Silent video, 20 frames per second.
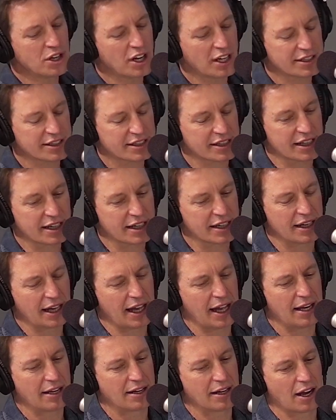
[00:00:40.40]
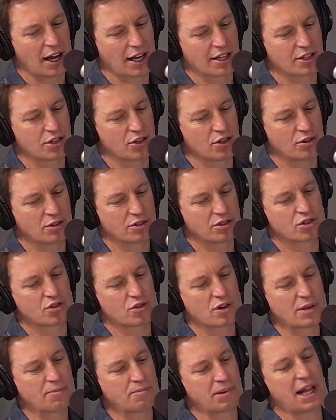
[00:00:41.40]
a nice thing and like turn
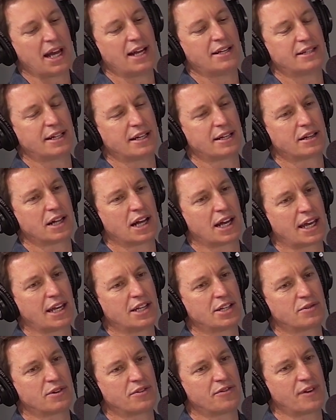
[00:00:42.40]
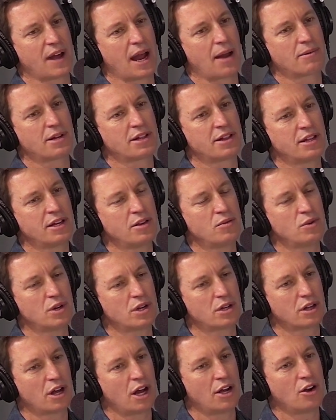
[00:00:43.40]
tree planting like into a family thing?
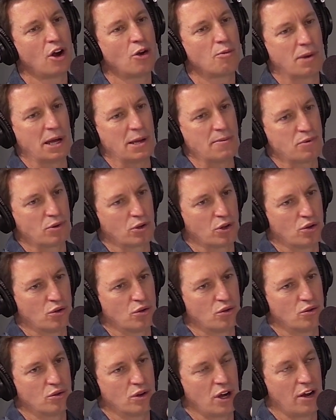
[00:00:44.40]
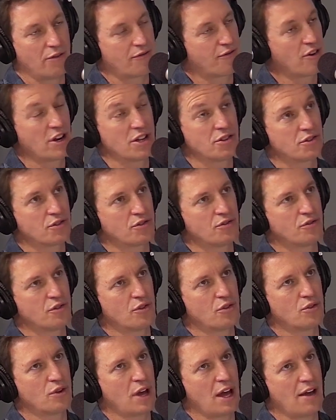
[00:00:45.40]
What I know people who I have friends who
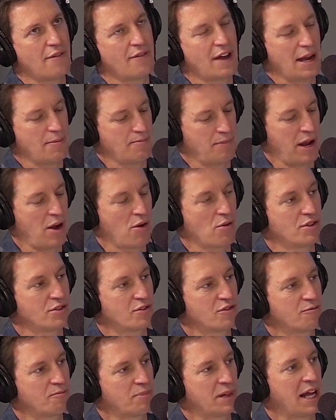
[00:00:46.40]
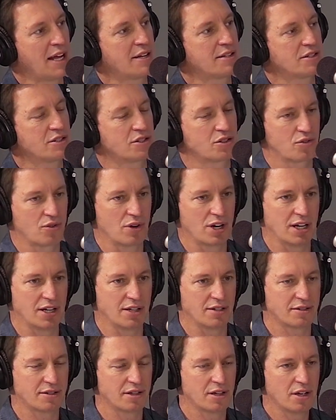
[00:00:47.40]
have had parents who have planted
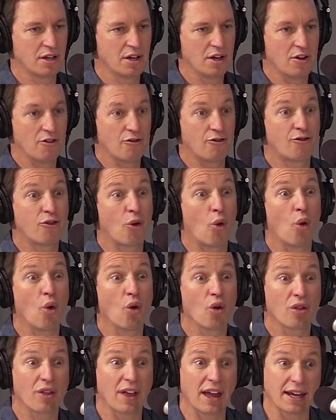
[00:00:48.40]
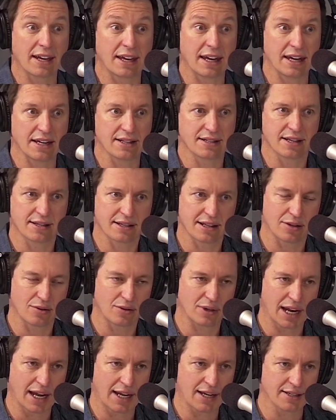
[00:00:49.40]
trees for their kids as a
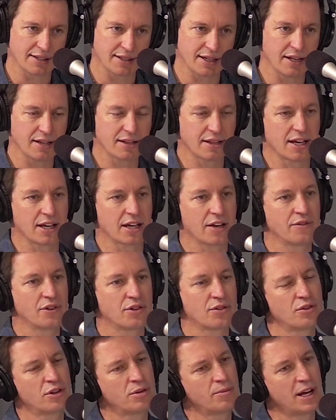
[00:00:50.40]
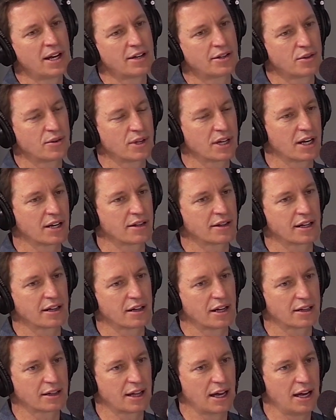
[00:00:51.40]
little legacy thing. Have you thought about doing anything like